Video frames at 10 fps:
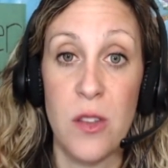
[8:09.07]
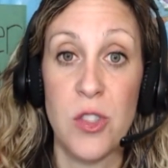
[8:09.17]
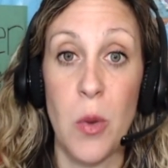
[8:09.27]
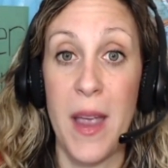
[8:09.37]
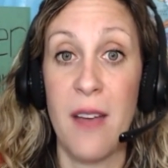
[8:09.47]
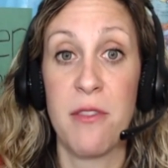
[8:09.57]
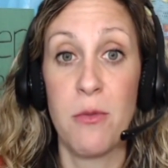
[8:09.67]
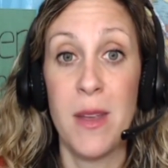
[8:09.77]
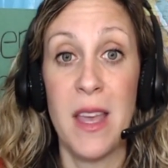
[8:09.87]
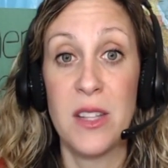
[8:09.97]
So I have
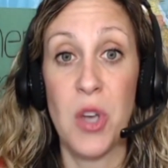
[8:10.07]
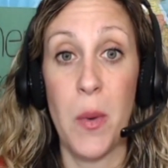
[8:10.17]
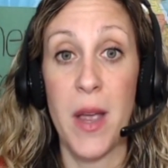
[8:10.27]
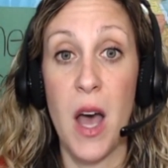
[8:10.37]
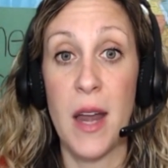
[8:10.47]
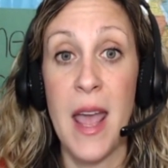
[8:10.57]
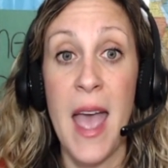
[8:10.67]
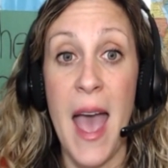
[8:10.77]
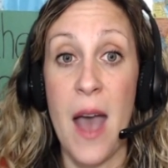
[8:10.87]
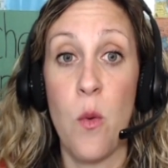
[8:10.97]
three lights going on
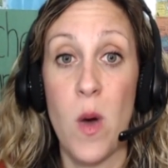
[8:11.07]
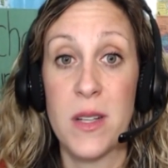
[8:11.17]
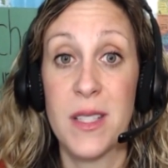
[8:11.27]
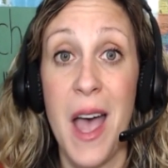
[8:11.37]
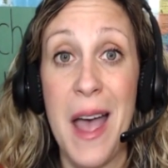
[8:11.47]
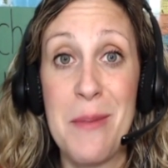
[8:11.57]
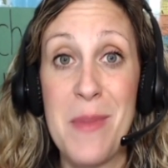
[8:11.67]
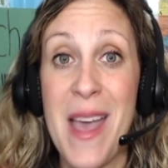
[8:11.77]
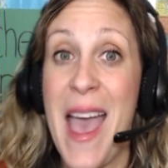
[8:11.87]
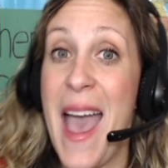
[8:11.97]
at one
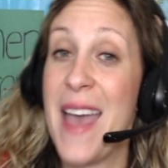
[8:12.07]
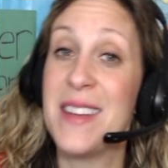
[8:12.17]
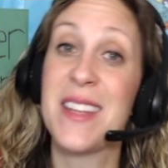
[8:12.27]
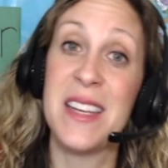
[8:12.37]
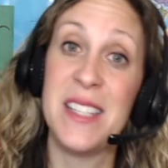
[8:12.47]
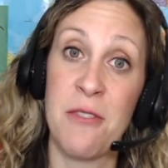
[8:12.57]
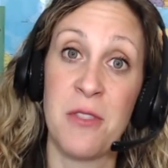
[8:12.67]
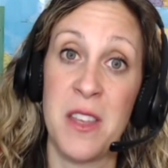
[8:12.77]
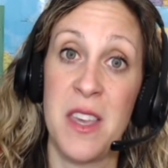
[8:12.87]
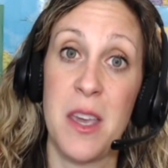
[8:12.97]
time, and I
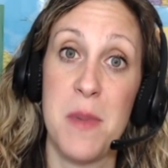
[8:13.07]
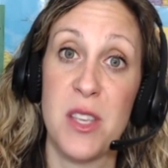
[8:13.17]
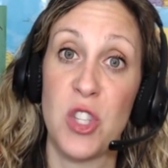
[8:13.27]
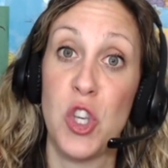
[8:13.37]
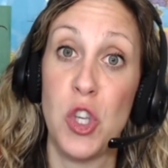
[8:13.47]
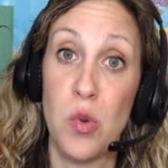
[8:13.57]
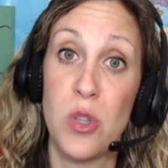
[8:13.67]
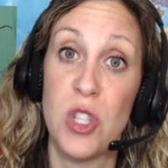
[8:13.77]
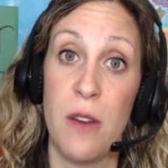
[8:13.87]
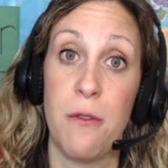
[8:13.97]
definitely think it makes a
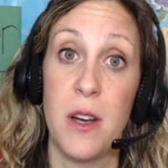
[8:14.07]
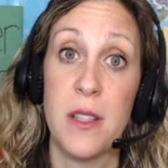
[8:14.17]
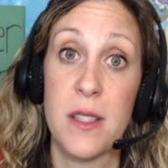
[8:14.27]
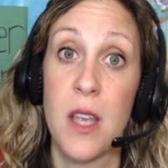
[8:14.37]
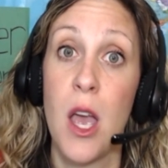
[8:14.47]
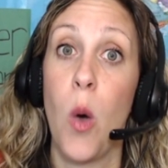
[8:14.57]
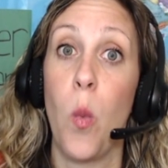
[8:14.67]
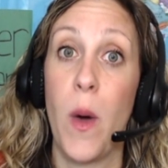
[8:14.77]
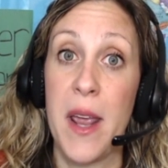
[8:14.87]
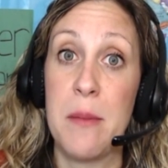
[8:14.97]
huge difference
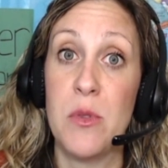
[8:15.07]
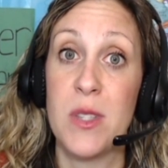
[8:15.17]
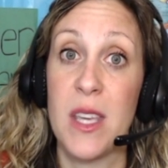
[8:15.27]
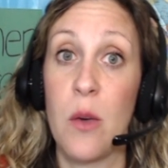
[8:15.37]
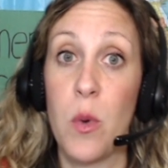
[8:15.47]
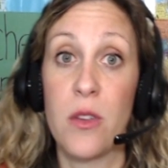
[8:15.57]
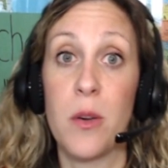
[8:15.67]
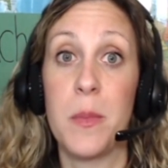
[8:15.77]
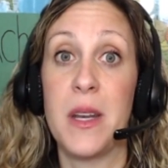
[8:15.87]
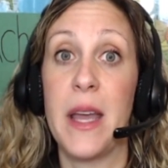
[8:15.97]
when I am using it, whether
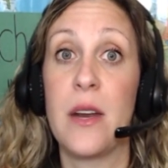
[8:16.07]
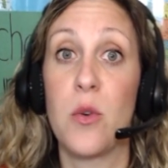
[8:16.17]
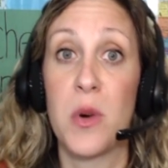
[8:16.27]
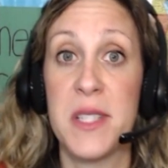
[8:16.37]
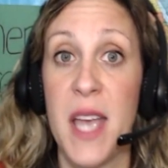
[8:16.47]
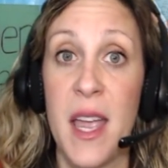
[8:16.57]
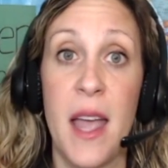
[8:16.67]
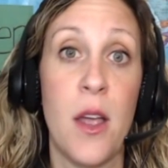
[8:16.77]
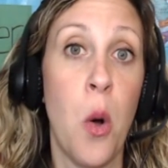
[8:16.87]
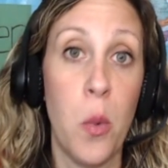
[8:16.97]
it be night or day.
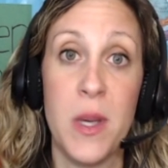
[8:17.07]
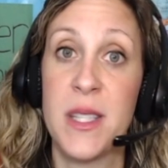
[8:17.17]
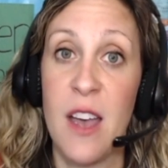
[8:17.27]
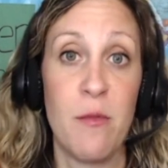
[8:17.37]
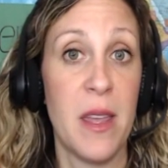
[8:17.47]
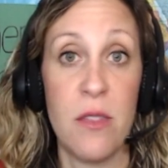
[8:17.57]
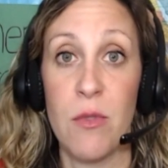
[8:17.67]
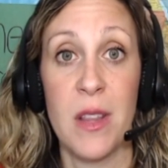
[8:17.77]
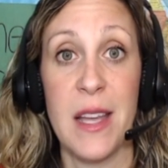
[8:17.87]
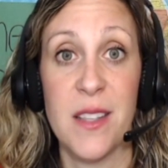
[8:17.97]
I always have my
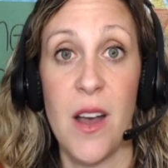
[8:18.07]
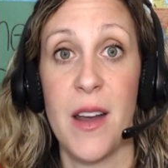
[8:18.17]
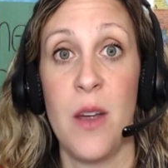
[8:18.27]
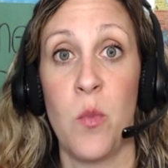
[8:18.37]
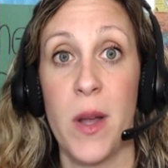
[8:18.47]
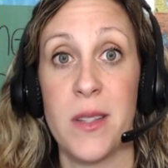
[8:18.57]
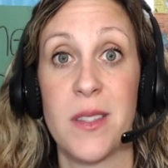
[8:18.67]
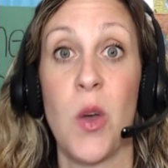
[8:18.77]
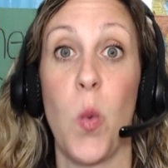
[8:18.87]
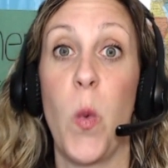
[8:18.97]
three lights on at
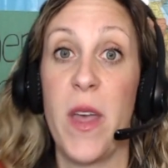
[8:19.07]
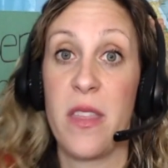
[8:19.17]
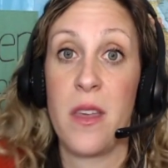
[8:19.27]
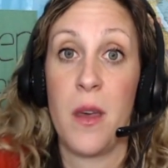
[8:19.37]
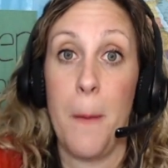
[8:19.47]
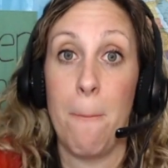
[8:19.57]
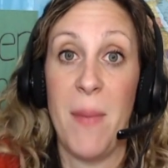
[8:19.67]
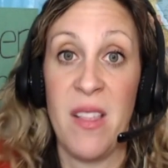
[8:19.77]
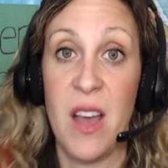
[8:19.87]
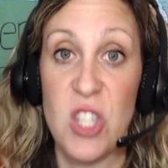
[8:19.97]
once with
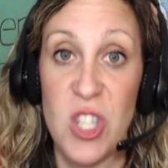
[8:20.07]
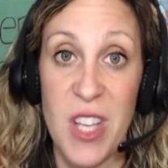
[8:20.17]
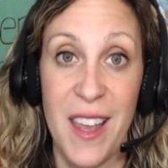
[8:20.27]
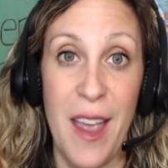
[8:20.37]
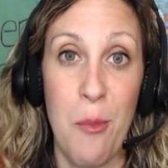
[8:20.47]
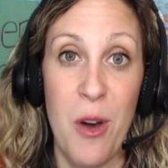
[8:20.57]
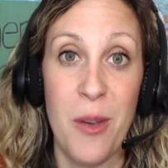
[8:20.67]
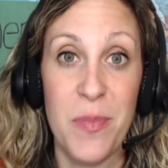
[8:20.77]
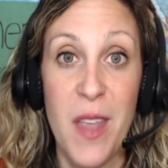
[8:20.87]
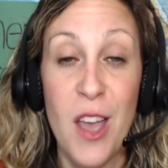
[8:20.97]
my Logitech camera.
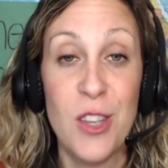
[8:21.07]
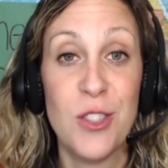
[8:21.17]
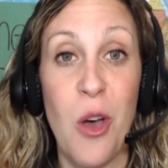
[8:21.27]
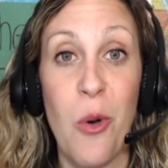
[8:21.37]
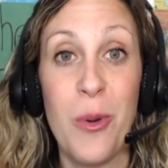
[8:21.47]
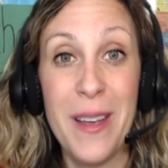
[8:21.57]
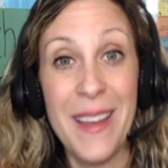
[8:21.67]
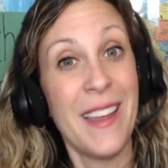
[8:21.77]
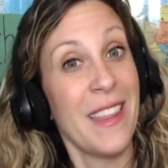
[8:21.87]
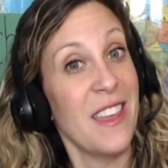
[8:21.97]
So
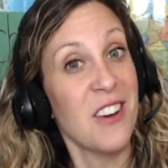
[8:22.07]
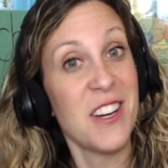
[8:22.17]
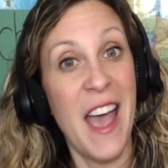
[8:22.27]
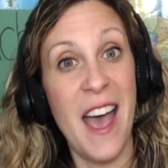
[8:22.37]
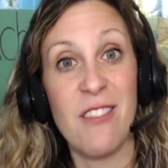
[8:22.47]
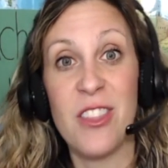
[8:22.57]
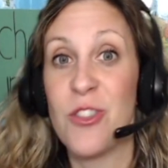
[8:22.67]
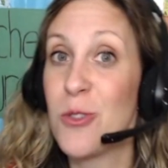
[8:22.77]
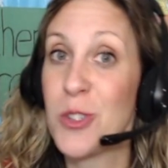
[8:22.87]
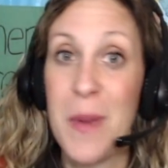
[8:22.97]
there you have it.
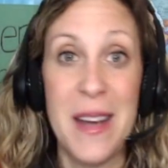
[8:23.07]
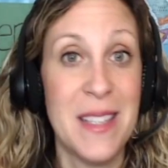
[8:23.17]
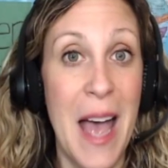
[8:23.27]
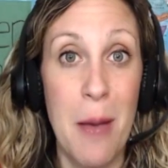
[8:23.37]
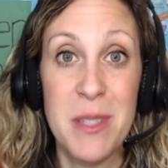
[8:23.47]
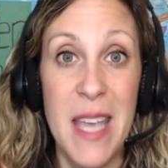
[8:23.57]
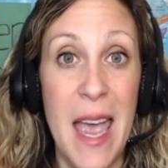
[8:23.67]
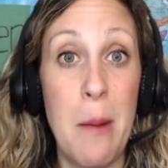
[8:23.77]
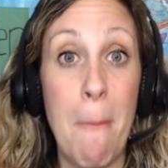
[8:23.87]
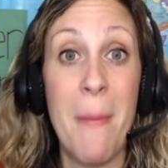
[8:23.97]
Those are my top
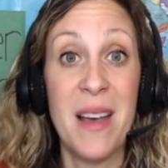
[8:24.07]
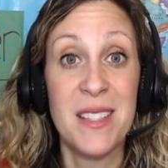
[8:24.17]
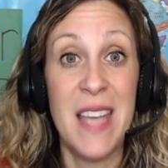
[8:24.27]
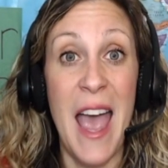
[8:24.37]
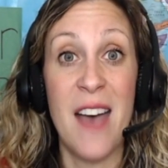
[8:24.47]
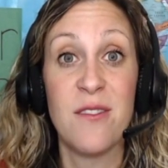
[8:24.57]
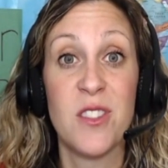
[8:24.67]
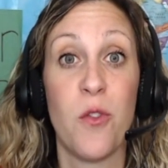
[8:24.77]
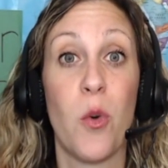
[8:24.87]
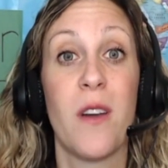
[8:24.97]
ten must-haves
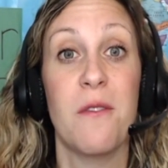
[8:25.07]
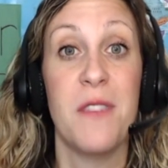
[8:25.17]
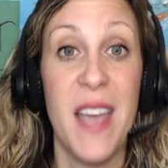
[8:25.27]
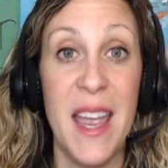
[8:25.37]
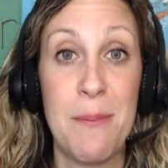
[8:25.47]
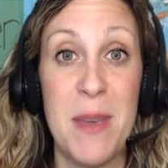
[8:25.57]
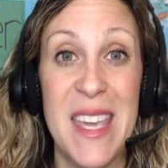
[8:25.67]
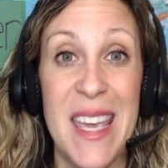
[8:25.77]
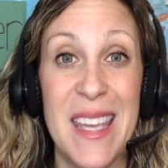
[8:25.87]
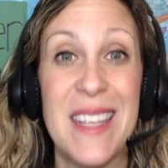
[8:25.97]
for
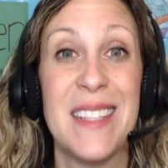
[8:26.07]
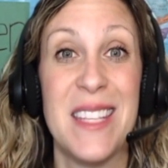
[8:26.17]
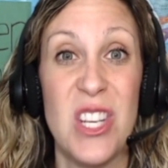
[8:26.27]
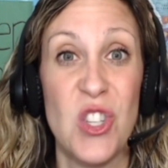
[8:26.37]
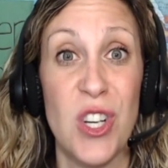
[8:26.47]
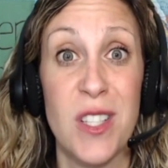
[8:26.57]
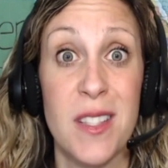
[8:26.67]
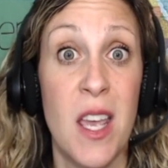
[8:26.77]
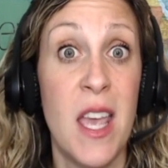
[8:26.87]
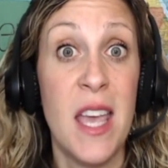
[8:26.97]
VIPKID
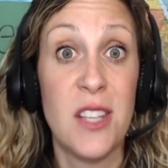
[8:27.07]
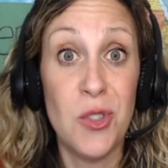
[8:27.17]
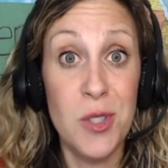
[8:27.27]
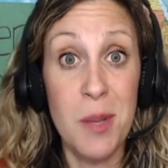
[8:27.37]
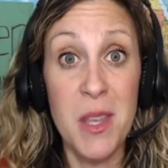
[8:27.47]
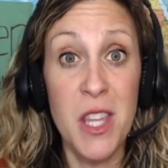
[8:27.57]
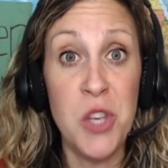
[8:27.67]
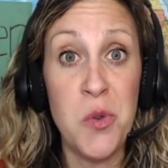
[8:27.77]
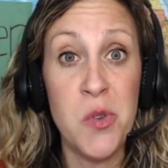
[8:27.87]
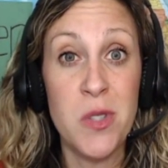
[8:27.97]
teachers. Is there something that
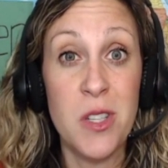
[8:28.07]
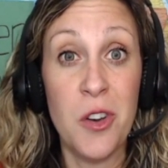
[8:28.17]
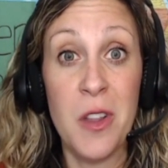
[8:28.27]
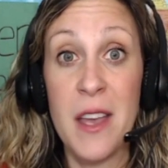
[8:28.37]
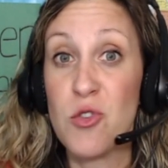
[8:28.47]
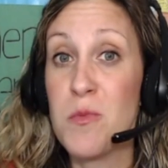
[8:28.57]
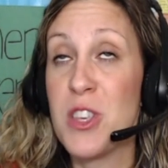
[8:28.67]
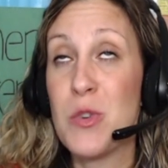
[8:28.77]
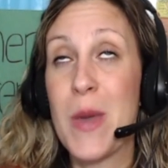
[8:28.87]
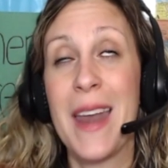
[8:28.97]
you use in your classroom that
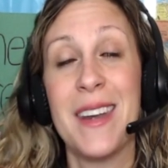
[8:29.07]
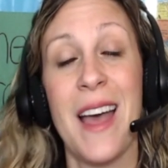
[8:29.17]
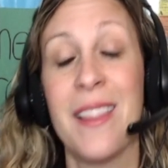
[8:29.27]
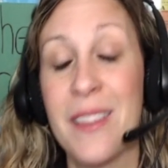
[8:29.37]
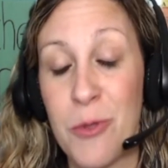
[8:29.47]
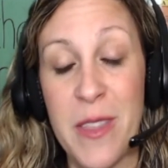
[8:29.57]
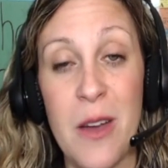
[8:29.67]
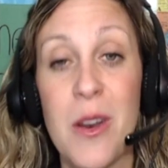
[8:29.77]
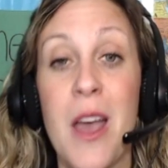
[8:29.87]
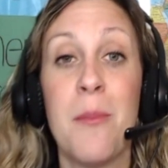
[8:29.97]
you cannot live
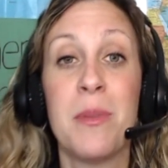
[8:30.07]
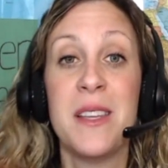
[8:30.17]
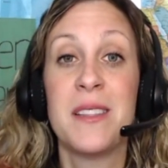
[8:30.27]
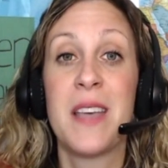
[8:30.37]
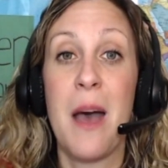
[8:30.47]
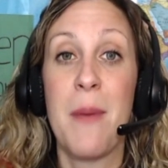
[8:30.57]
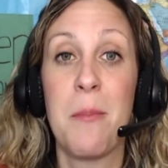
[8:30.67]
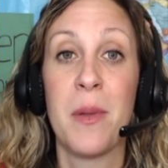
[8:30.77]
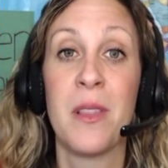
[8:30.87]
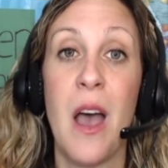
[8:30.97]
without? Please comment
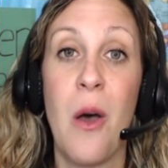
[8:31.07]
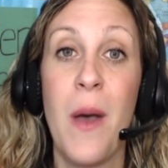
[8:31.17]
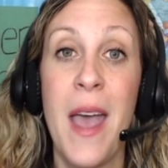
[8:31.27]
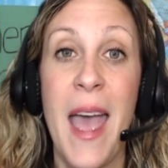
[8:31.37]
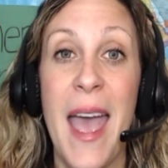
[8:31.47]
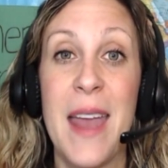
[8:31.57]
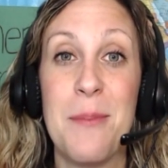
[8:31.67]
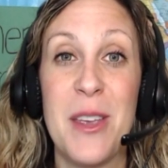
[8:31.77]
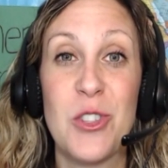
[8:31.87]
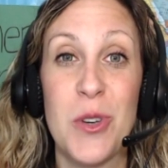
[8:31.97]
below and
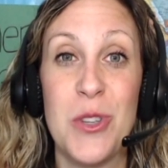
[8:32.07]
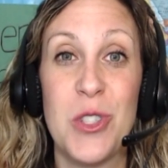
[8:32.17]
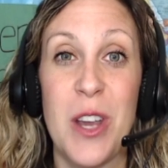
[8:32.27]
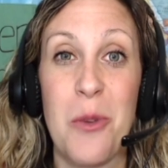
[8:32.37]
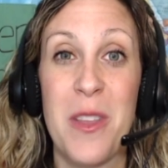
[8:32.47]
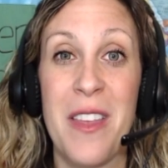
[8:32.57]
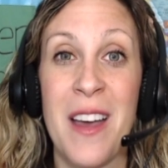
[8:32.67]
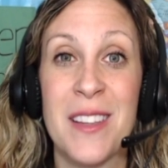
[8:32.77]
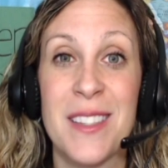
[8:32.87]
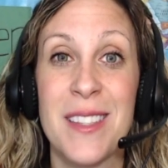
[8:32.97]
make sure you share with
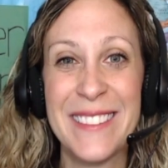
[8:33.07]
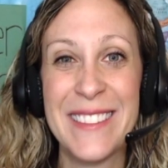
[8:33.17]
us.